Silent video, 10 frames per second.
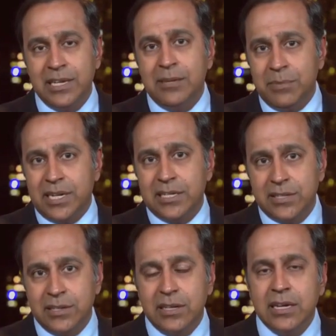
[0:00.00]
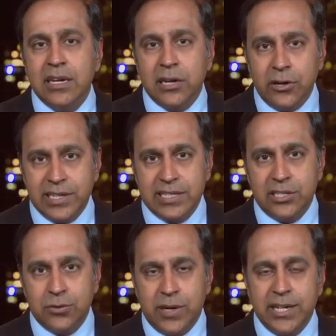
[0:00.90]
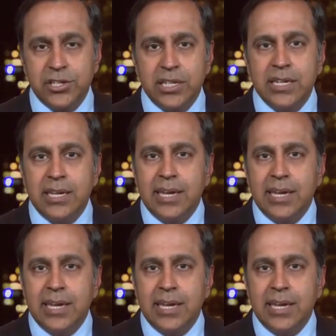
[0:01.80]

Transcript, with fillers: because of the current situation.